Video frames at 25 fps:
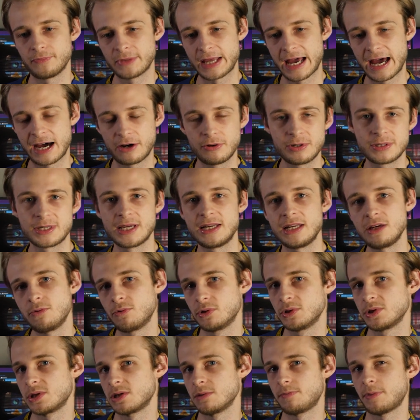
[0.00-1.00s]
how is
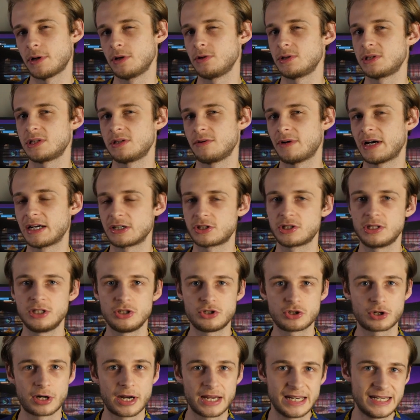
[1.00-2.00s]
anyone supposed to actually
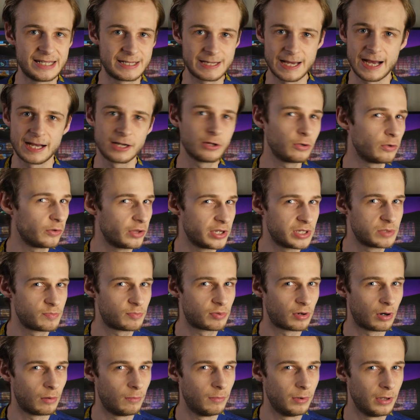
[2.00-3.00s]
try and tackle this
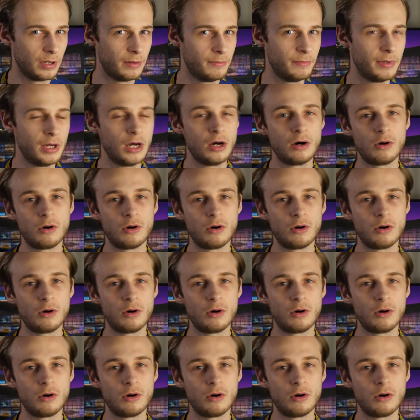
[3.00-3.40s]
problem